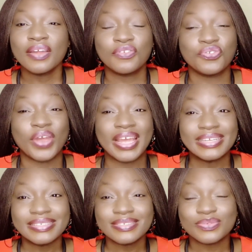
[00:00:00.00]

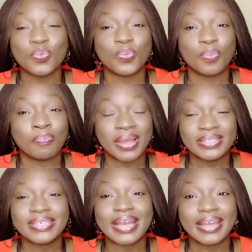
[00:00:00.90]
trained
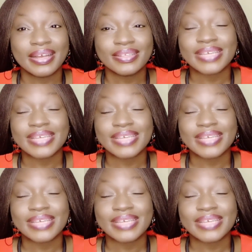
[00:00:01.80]
mental health